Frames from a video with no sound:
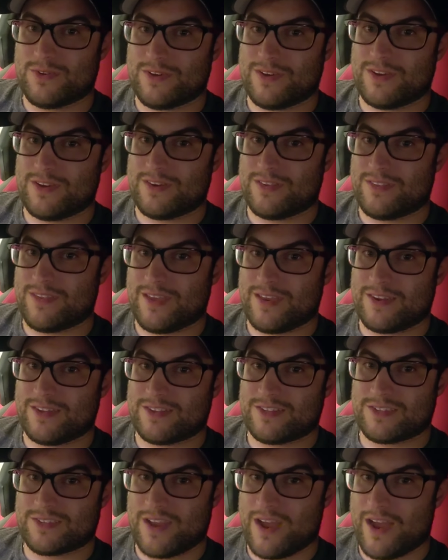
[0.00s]
it, and then
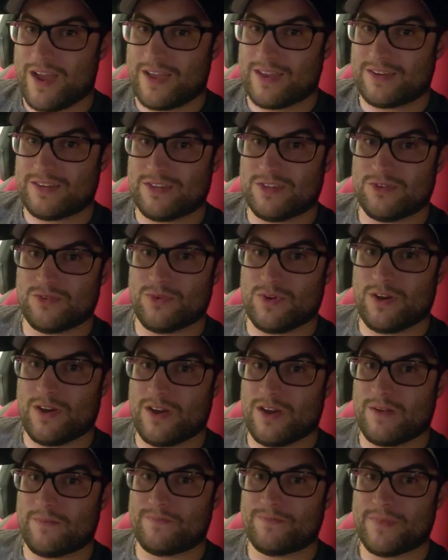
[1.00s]
it's tied
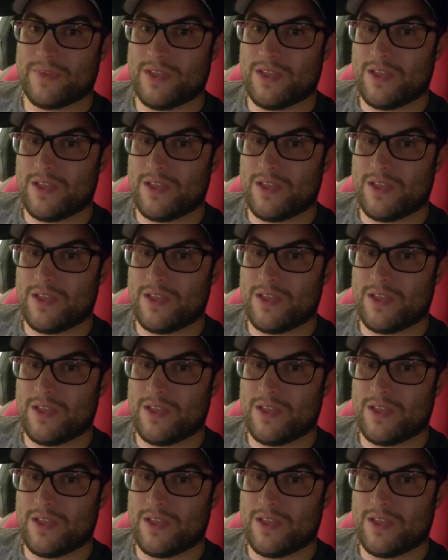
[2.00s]
to